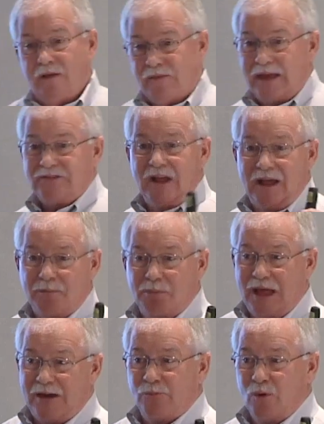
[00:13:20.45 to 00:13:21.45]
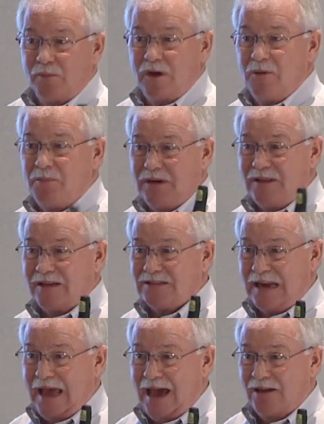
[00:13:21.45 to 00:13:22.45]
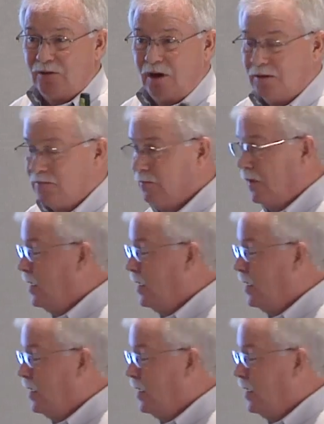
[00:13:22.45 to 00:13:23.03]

That's not a platform company, that's an add-on.